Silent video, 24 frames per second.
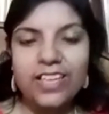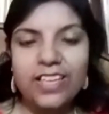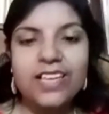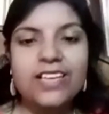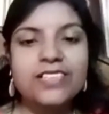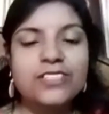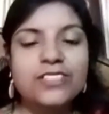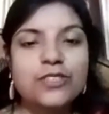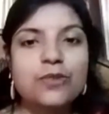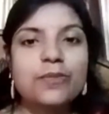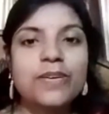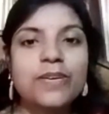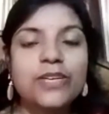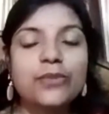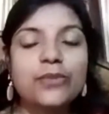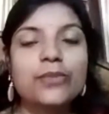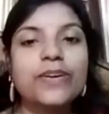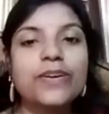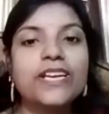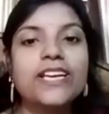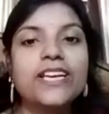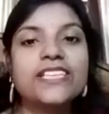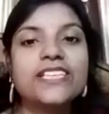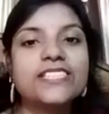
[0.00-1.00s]
So, but
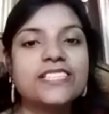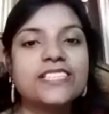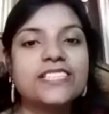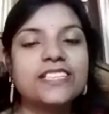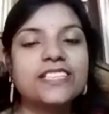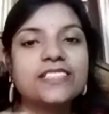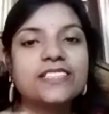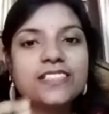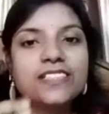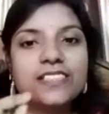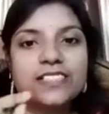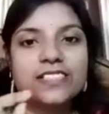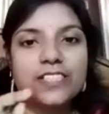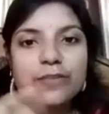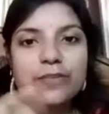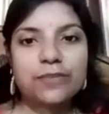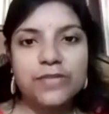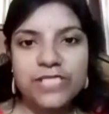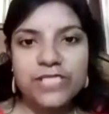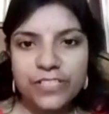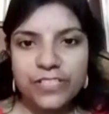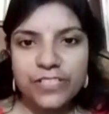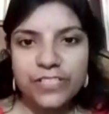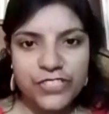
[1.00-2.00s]
when I checked the
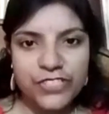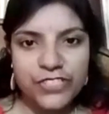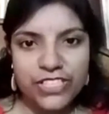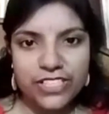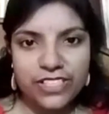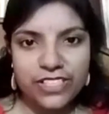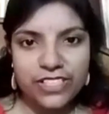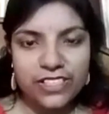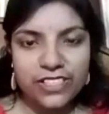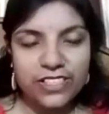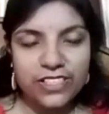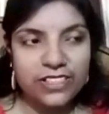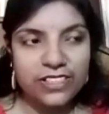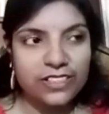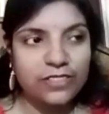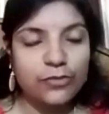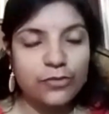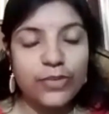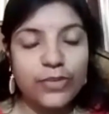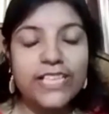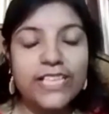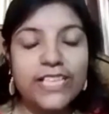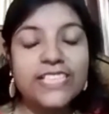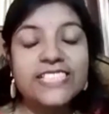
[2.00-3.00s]
subscription, there
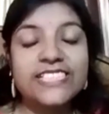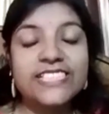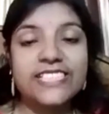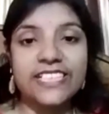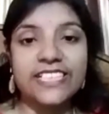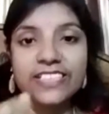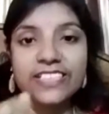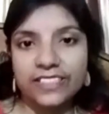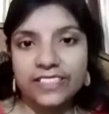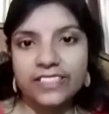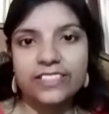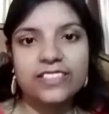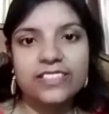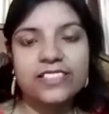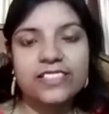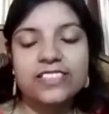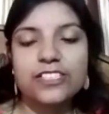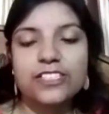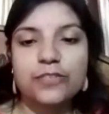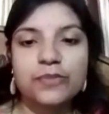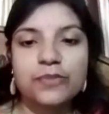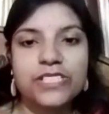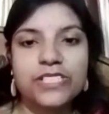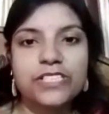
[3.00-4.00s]

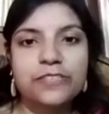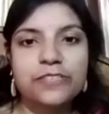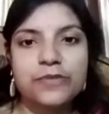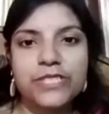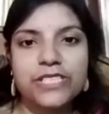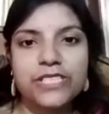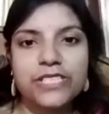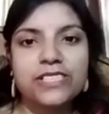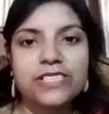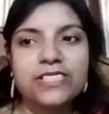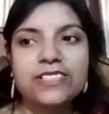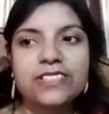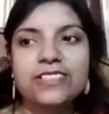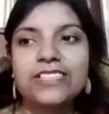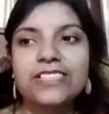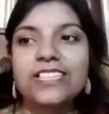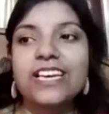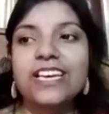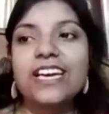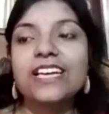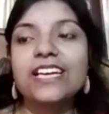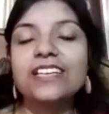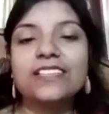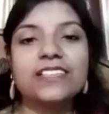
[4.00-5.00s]

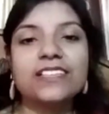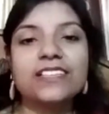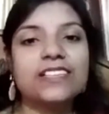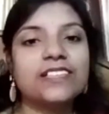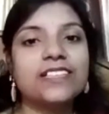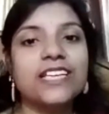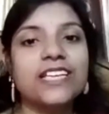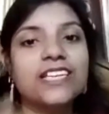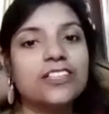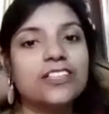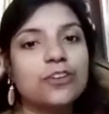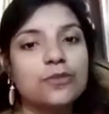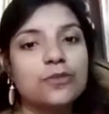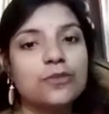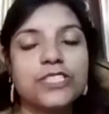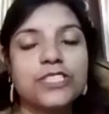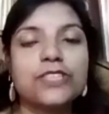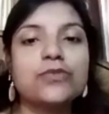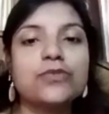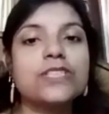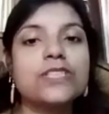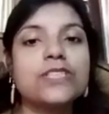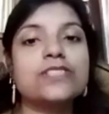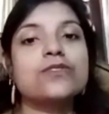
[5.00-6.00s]
that
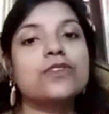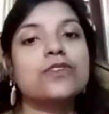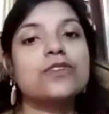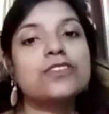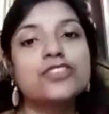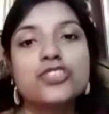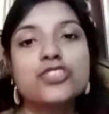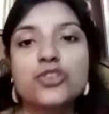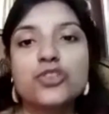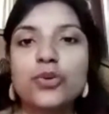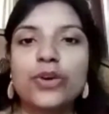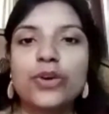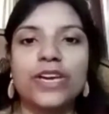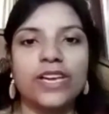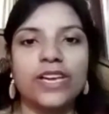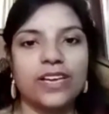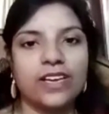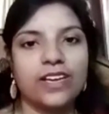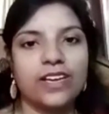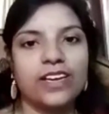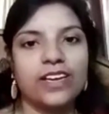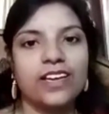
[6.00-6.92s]
option was not showing.